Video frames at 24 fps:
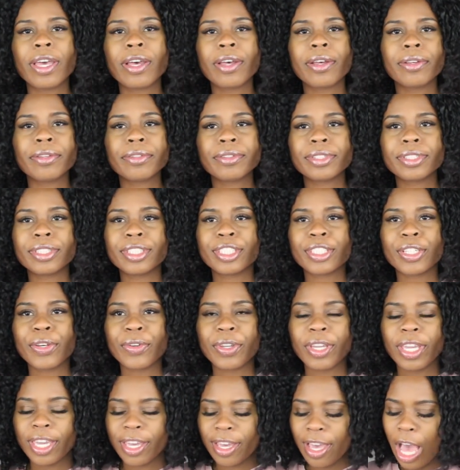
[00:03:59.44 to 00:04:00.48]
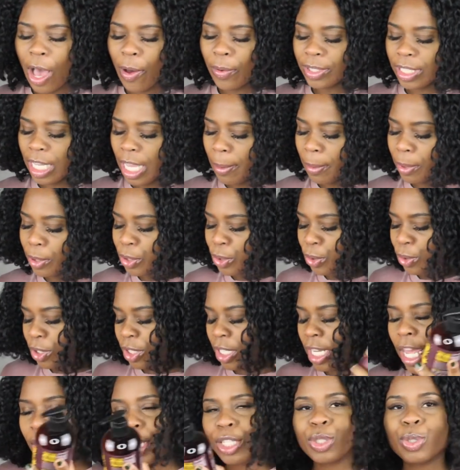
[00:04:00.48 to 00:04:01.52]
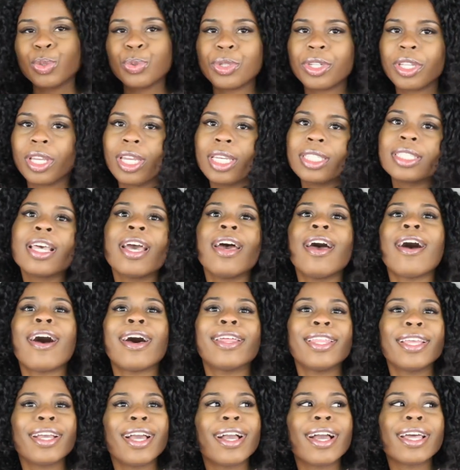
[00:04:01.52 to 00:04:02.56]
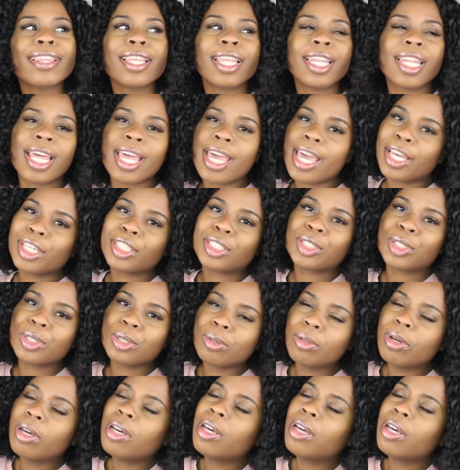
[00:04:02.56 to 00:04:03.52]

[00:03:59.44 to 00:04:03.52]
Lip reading: ounce. So yeah, I was able to snag 2 of these. I think I got the last 2.